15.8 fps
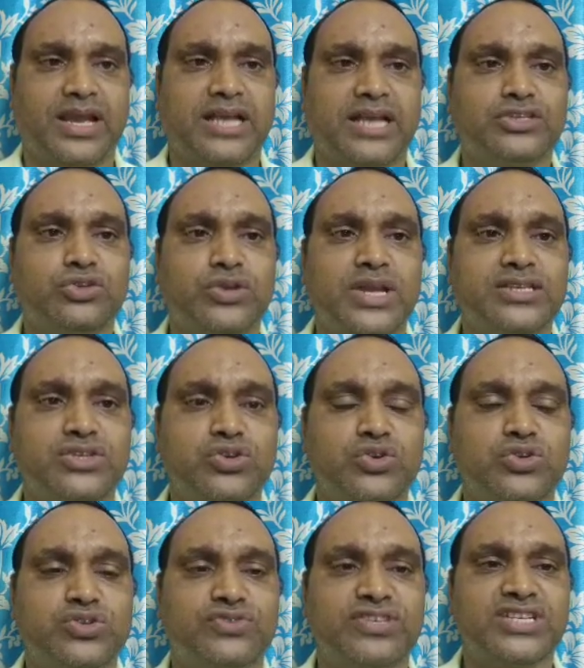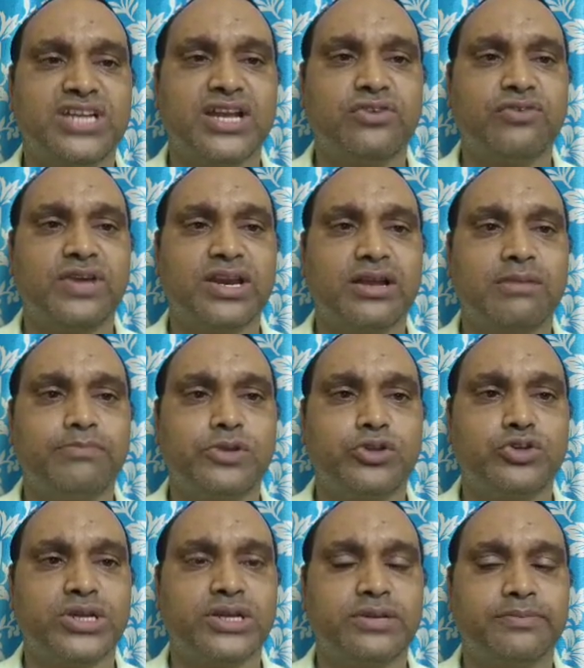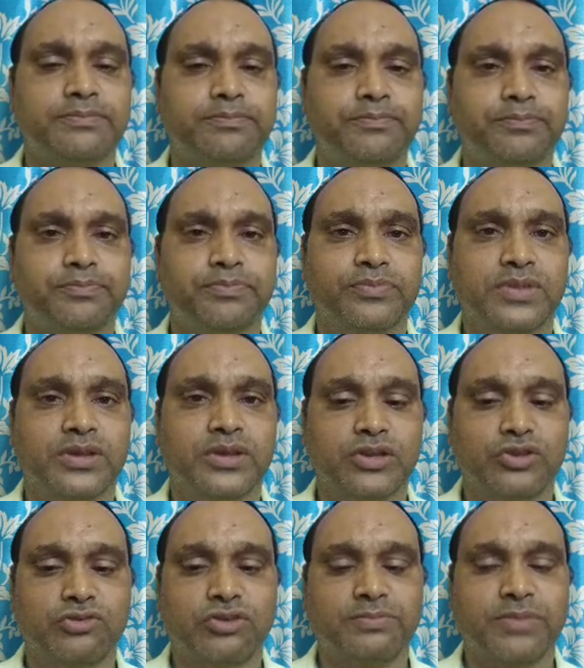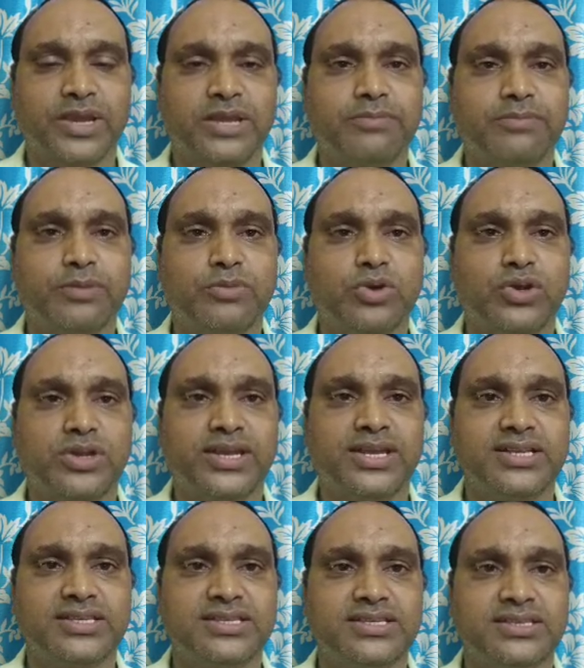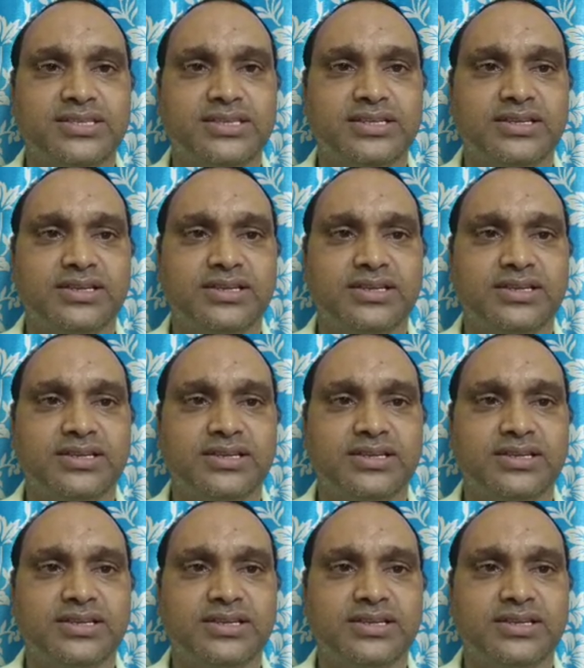As soon as you switch on your computer, your main memory is